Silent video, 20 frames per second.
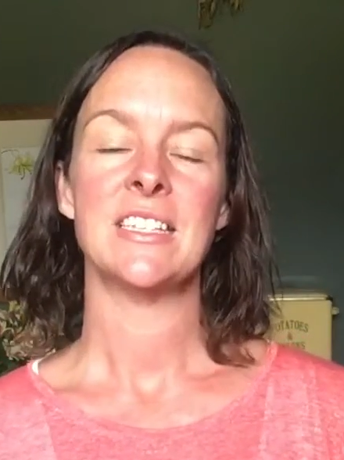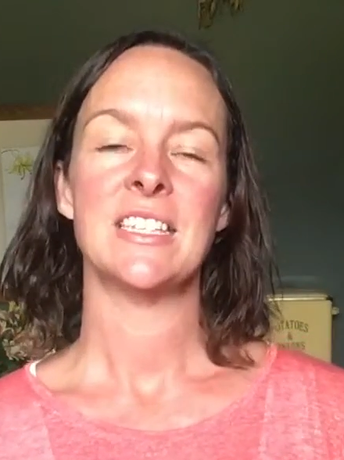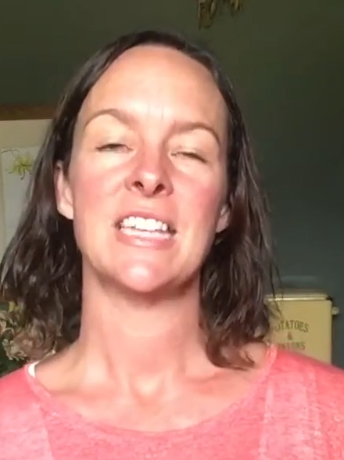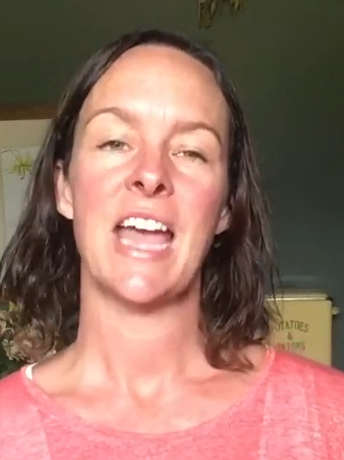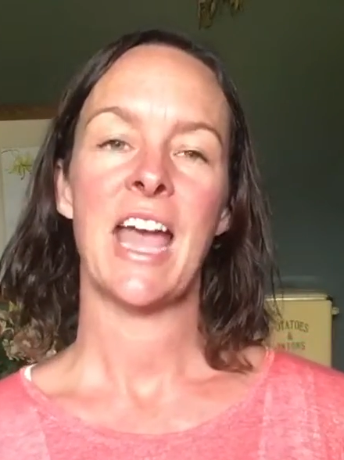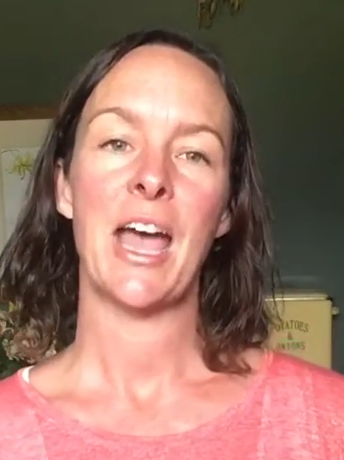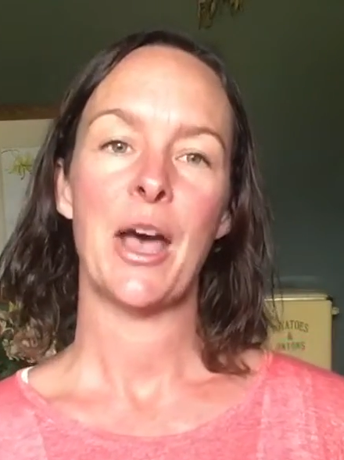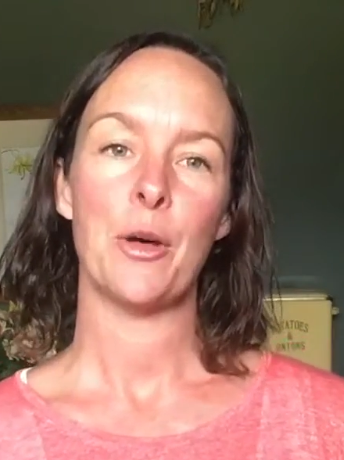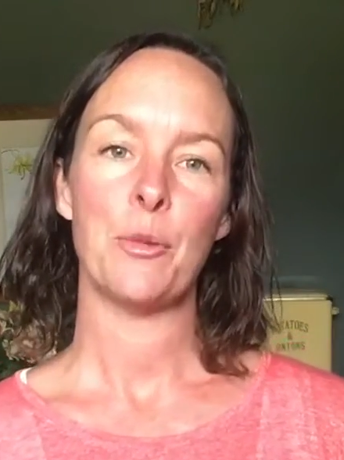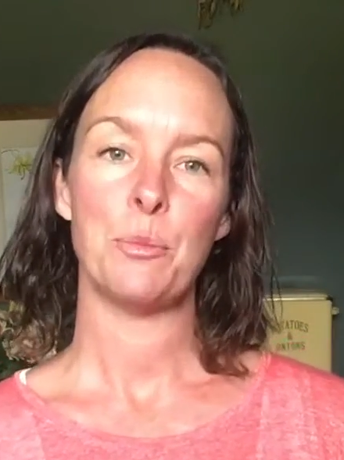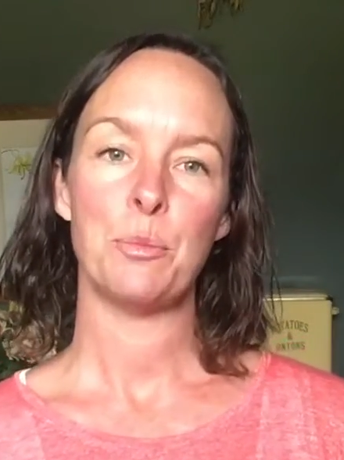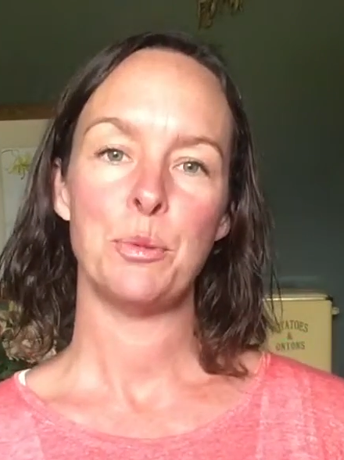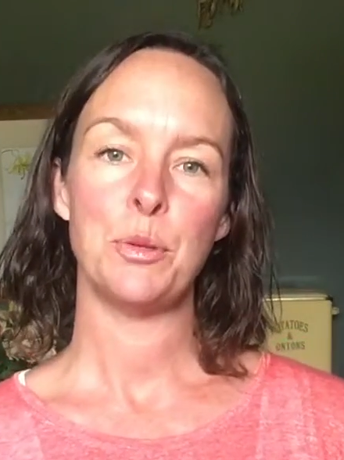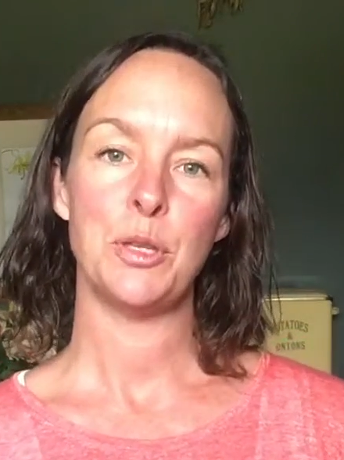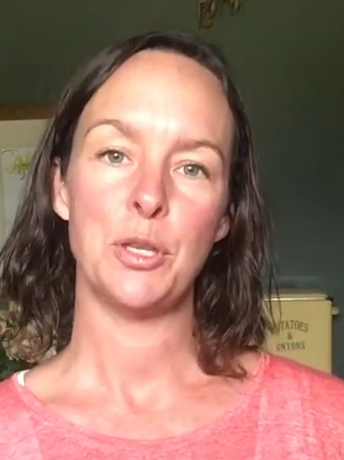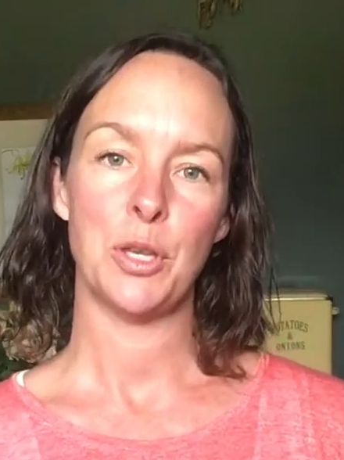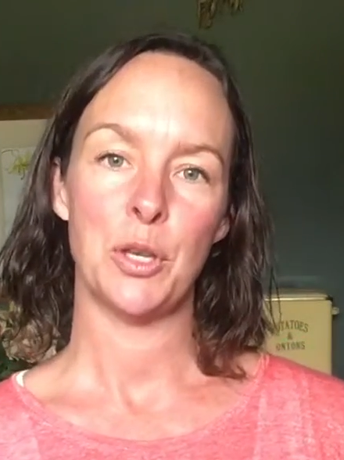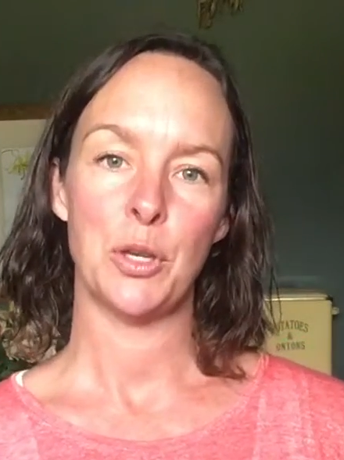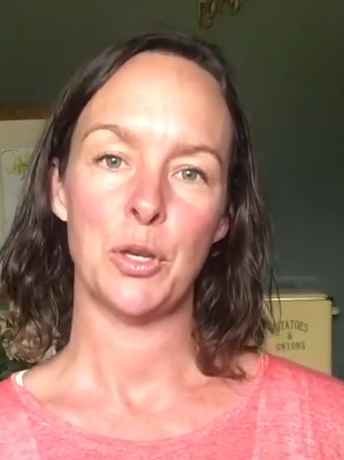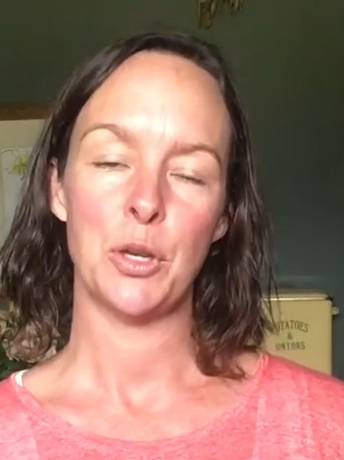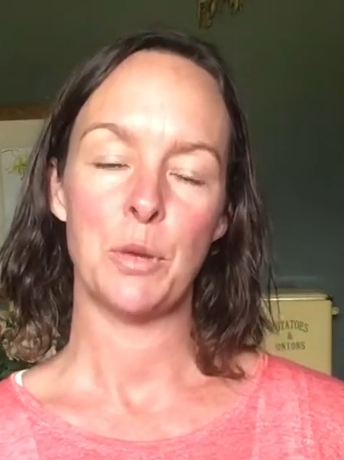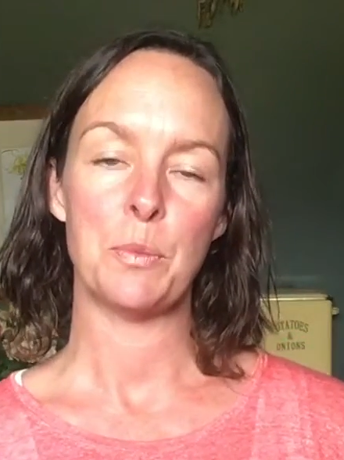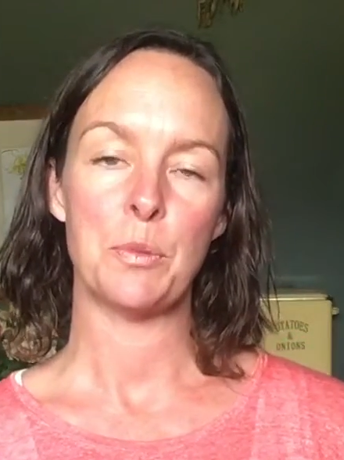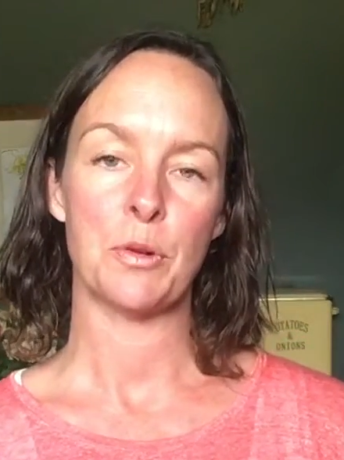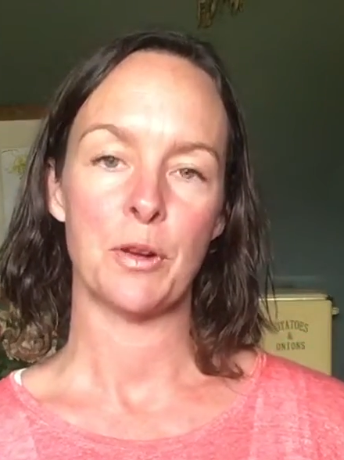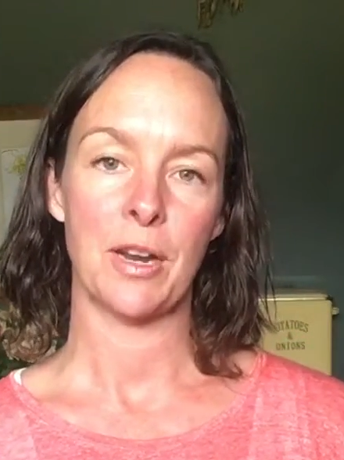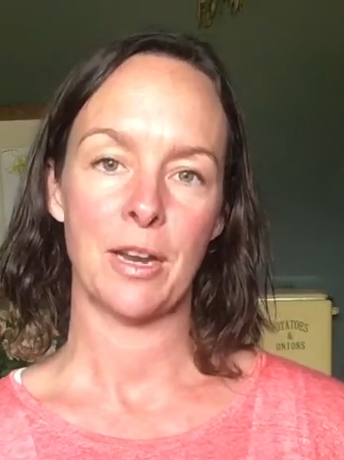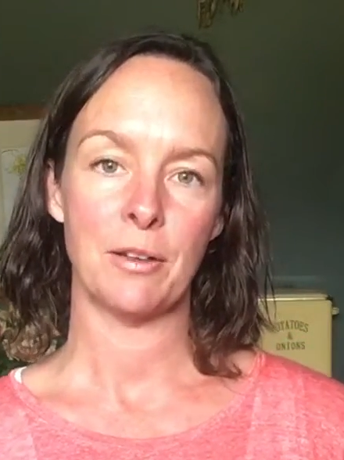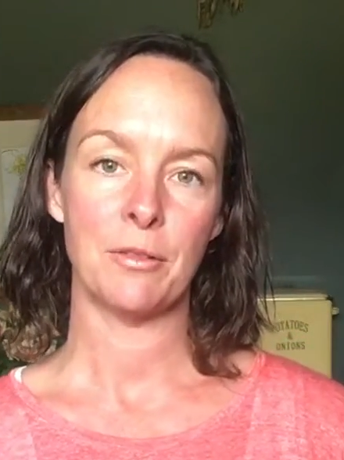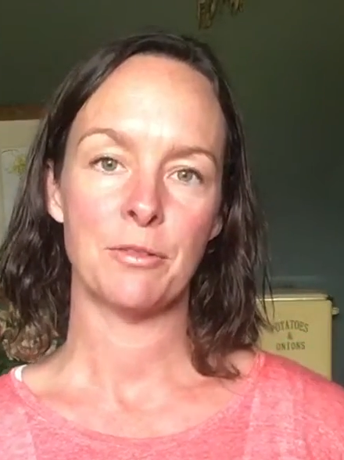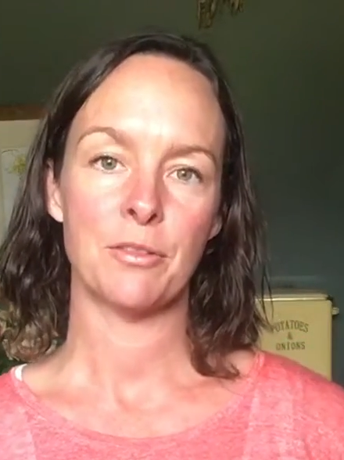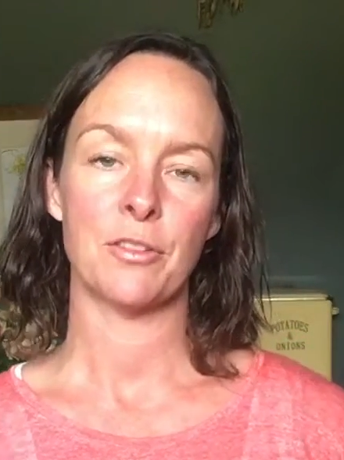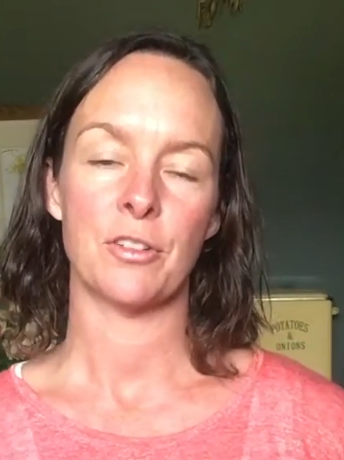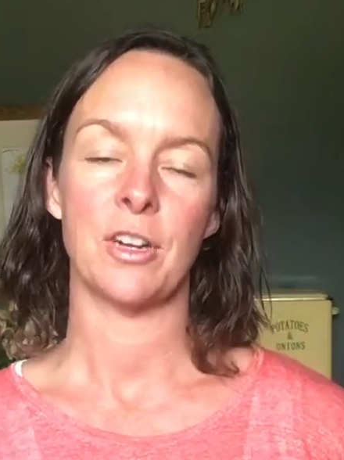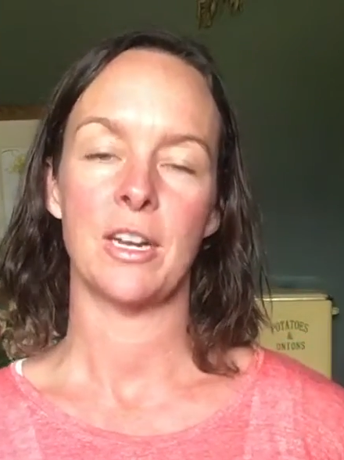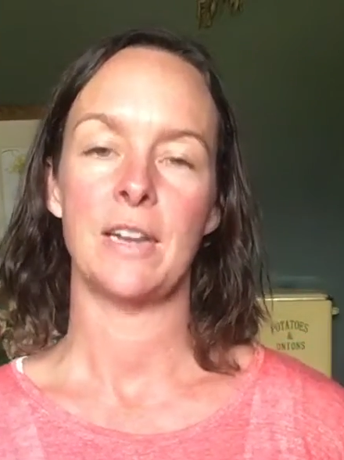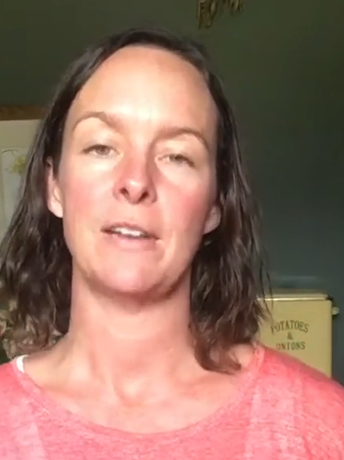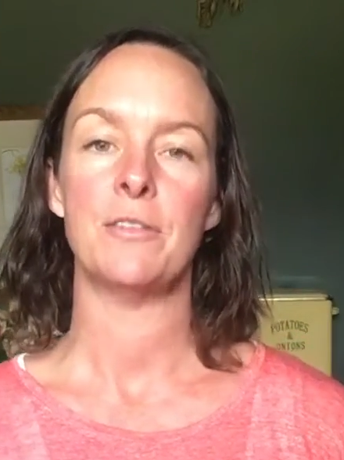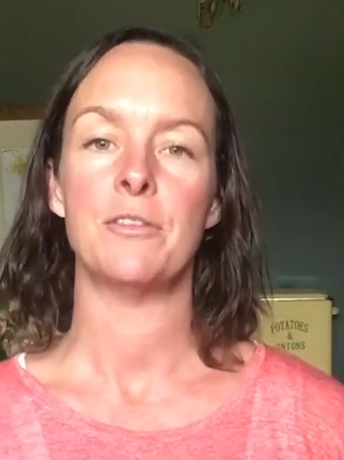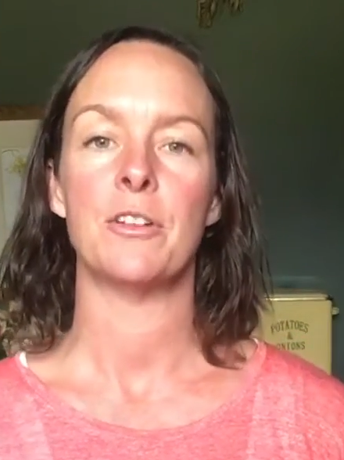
to help you break free